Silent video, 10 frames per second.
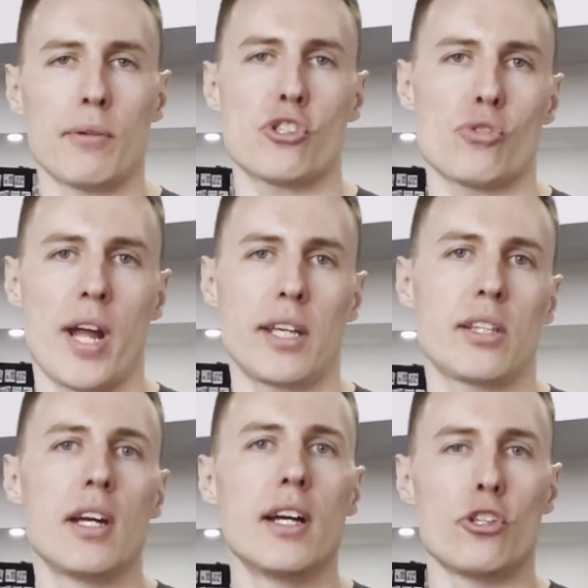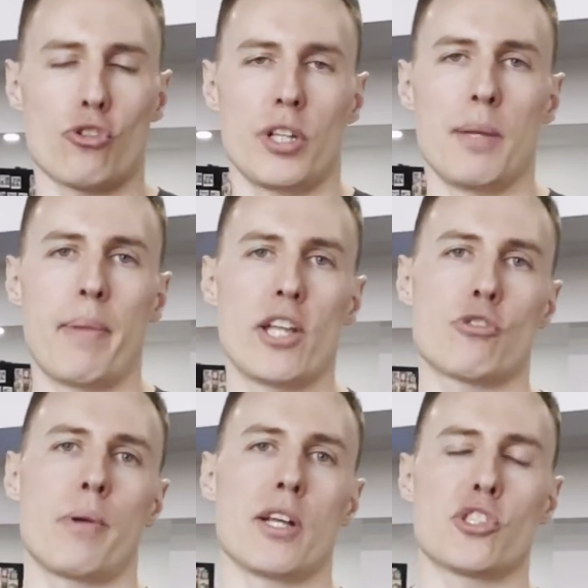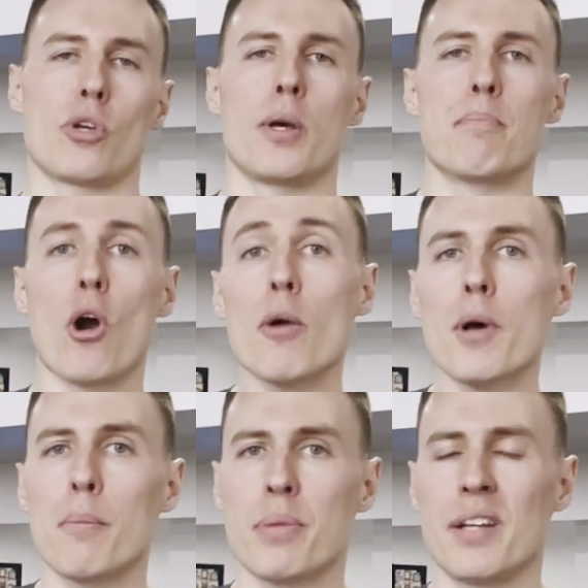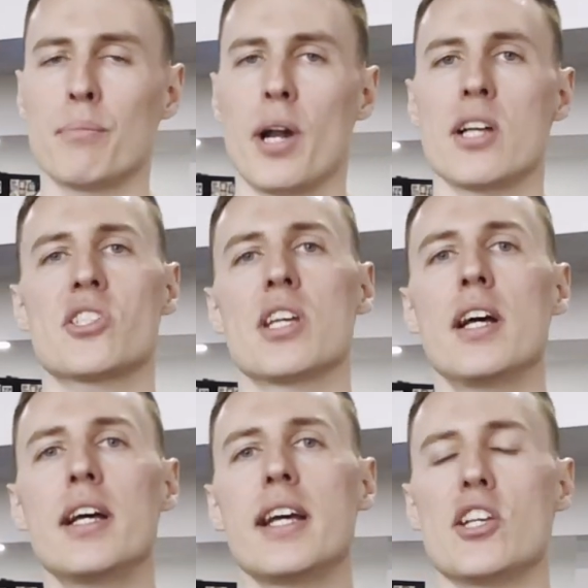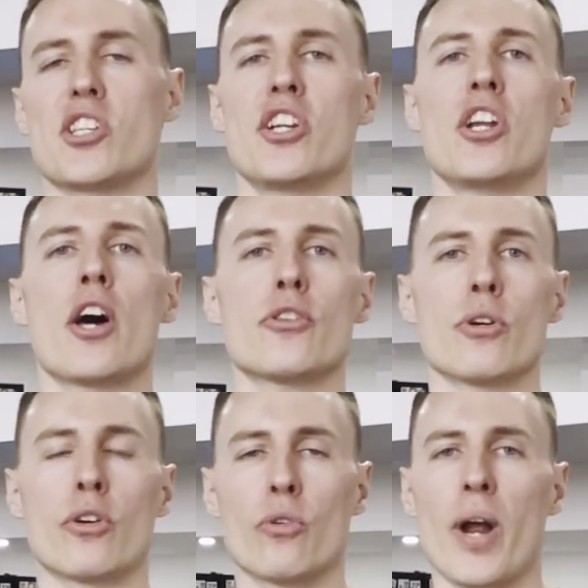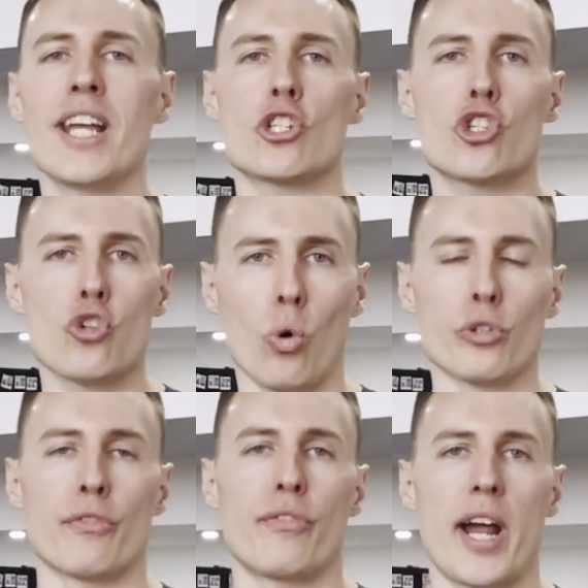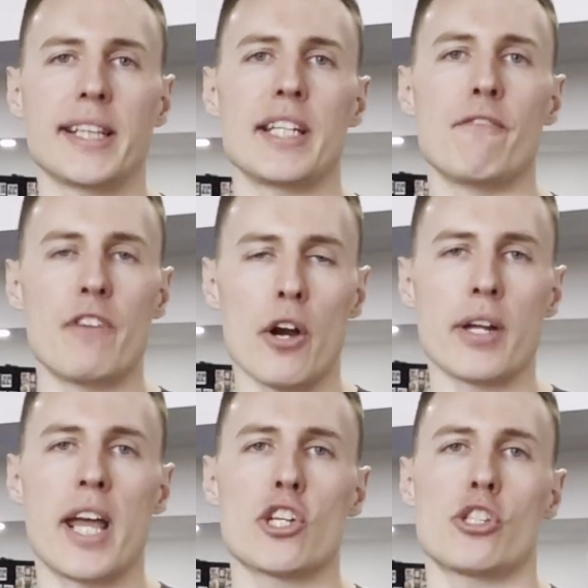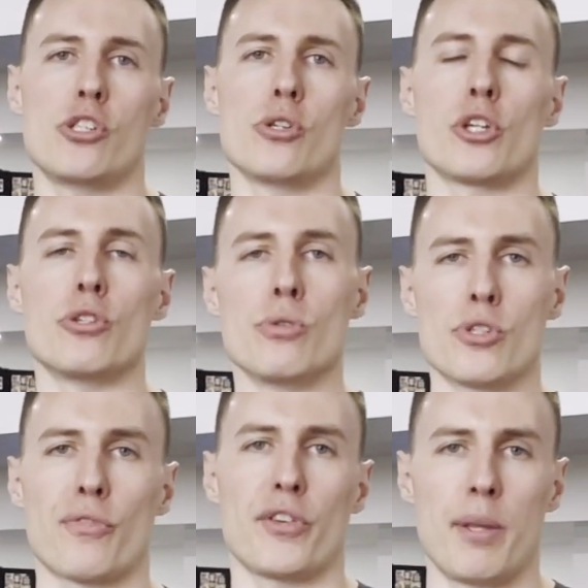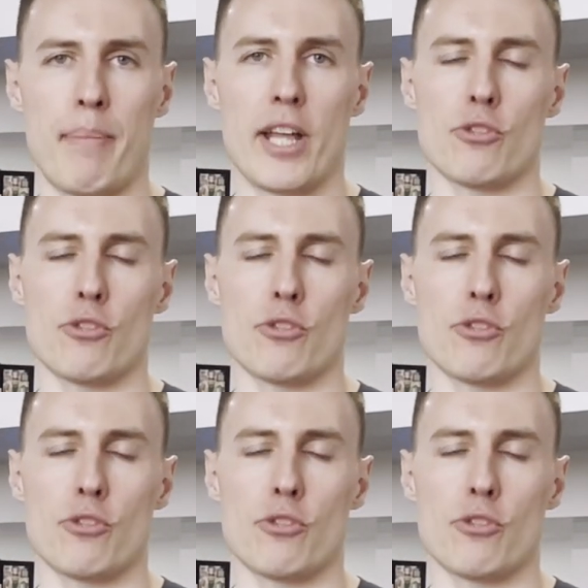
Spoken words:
strength during the bench press. So a barbell pin press is another great shoulder-friendly variation you could use for the bench